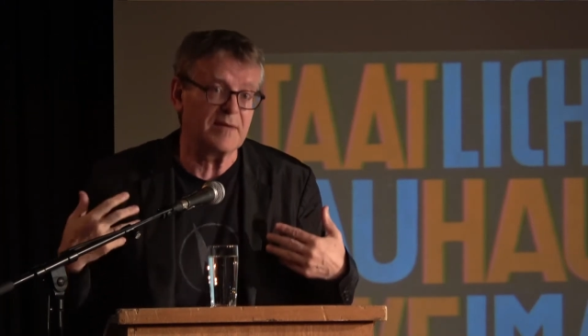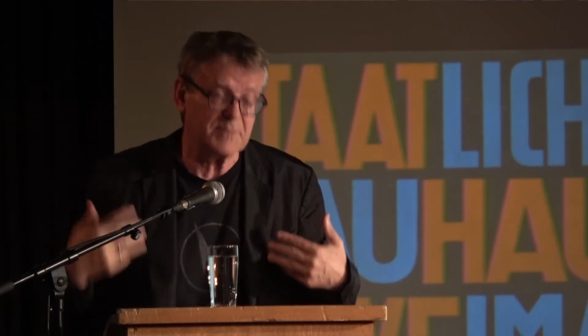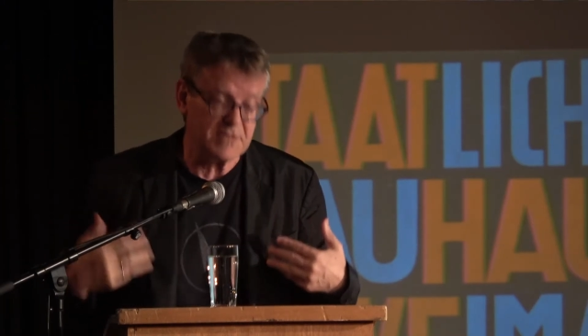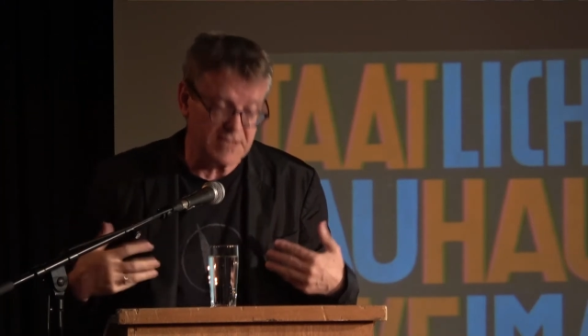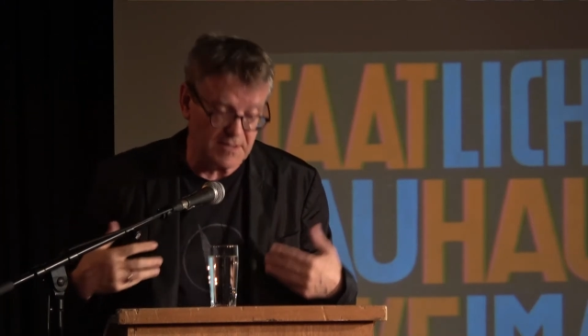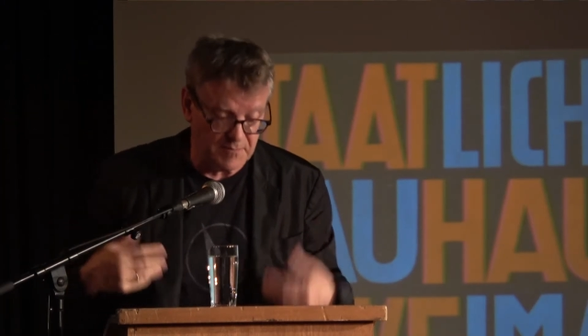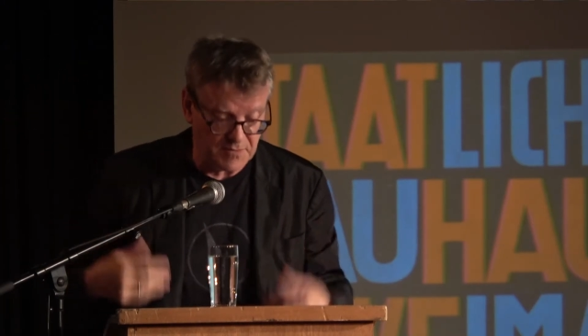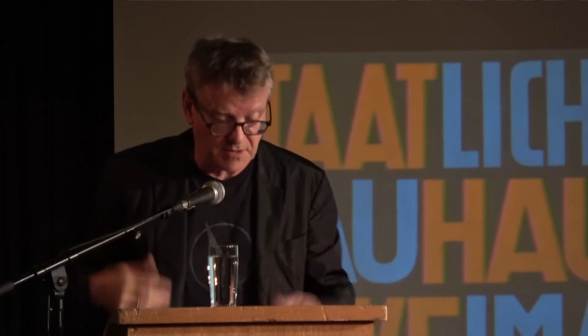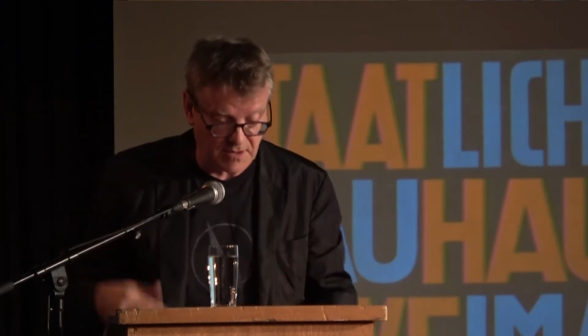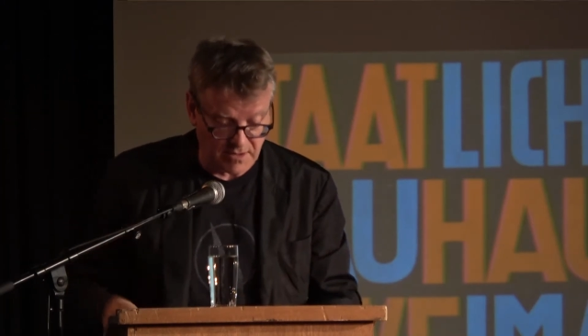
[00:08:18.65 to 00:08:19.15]

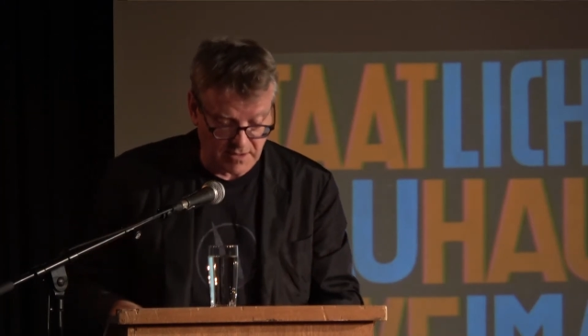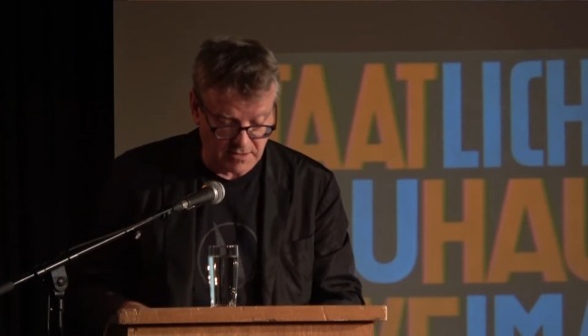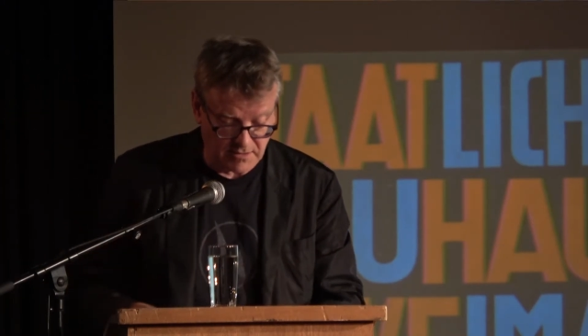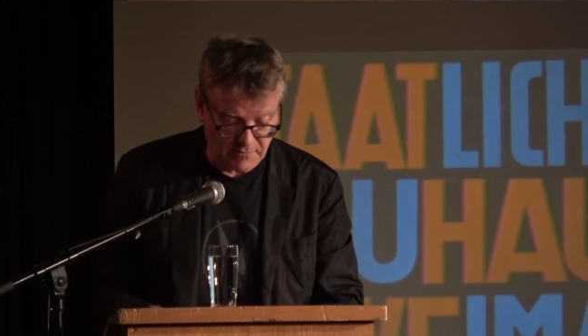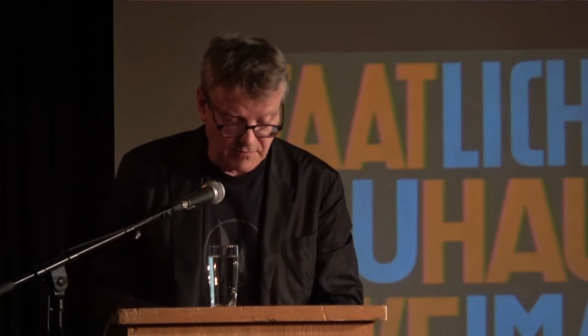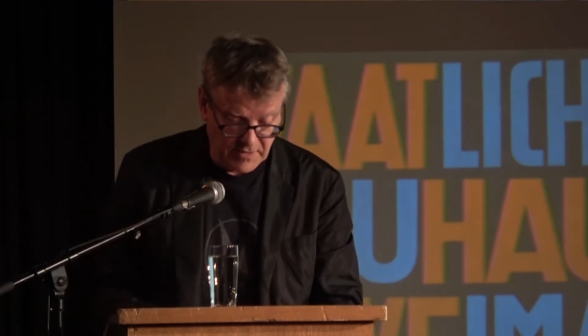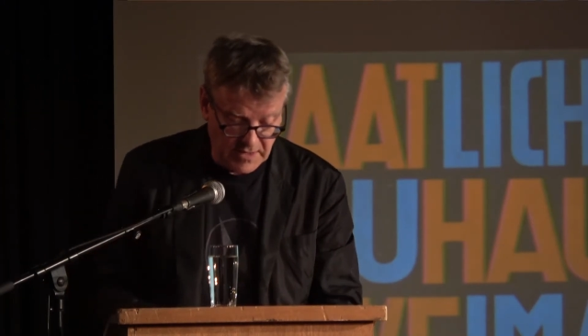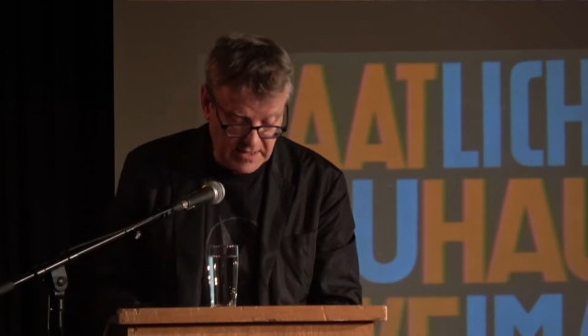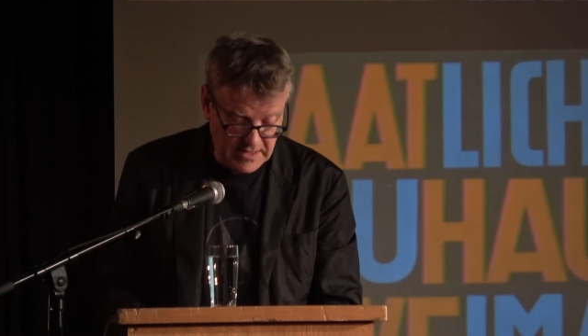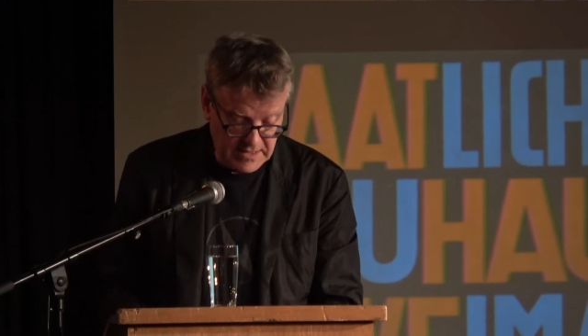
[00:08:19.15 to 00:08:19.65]
some kind of
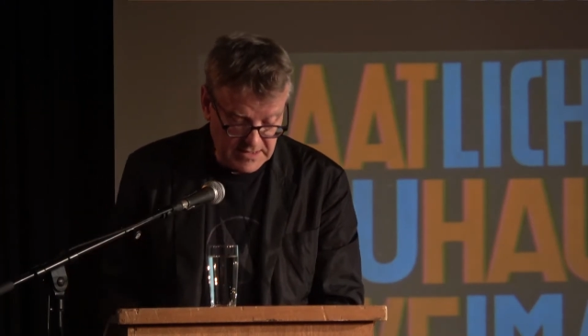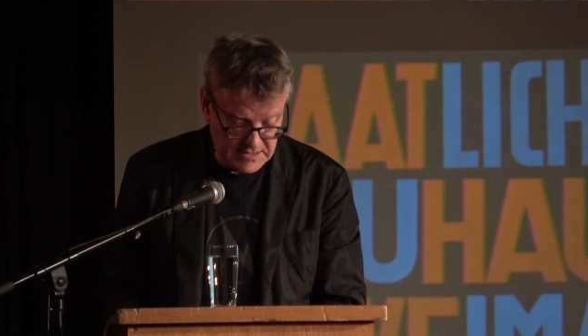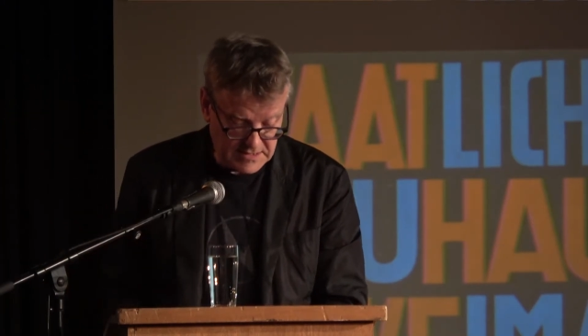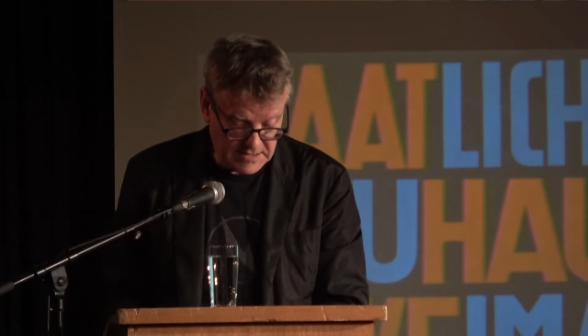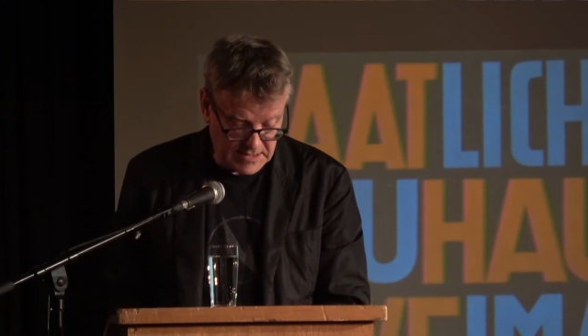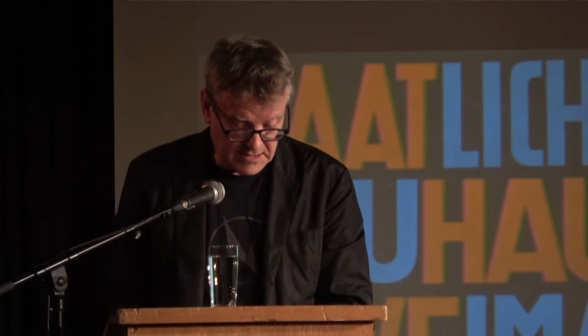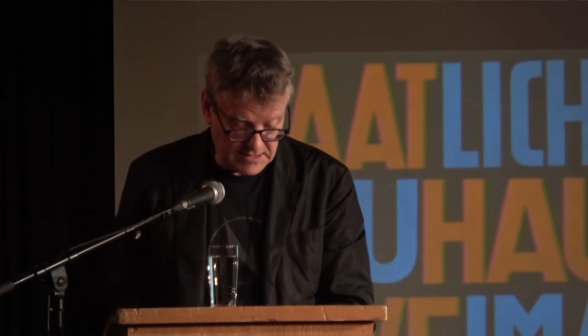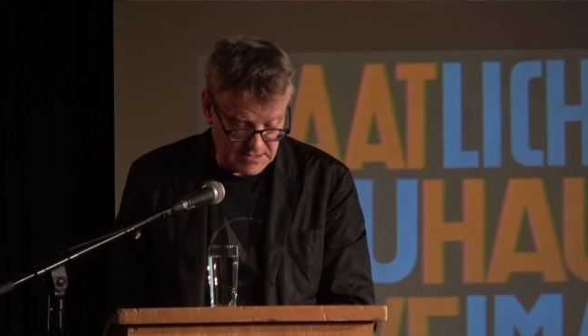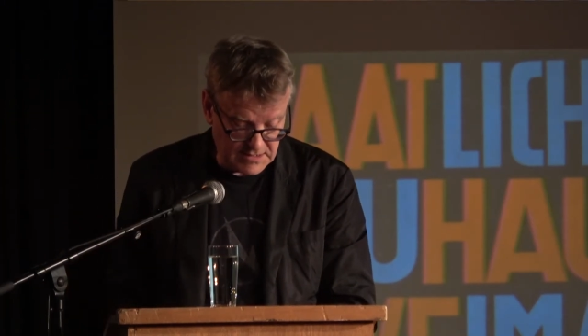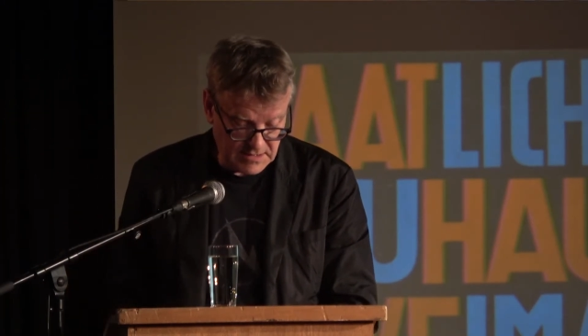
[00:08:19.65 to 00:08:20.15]

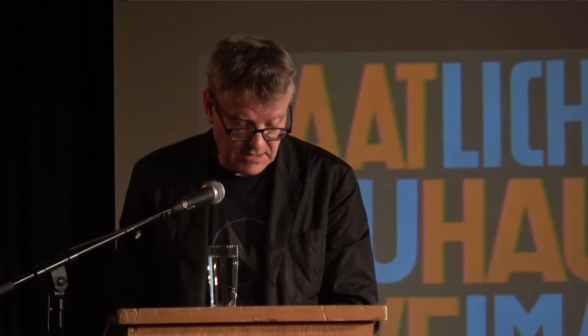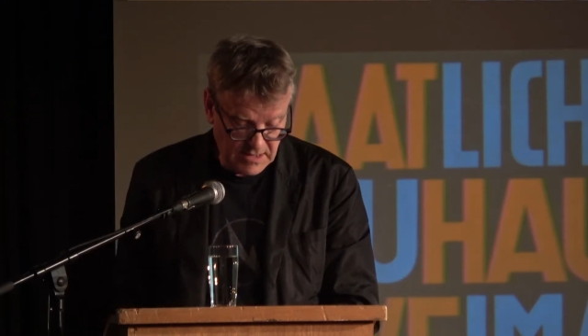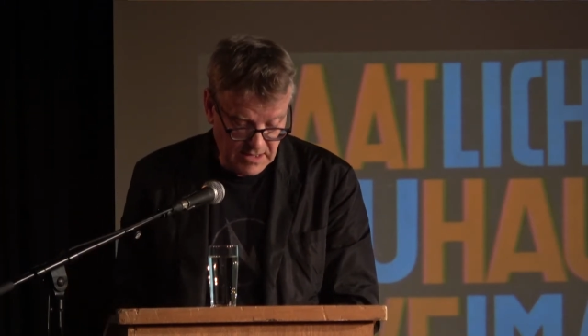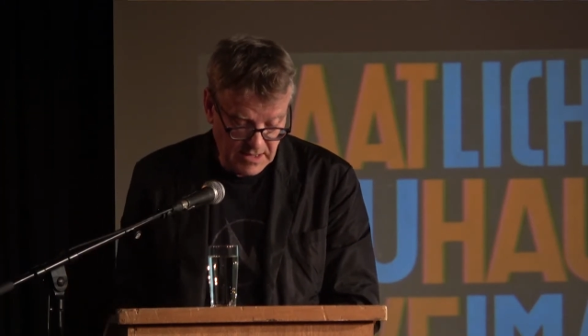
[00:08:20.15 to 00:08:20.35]
sense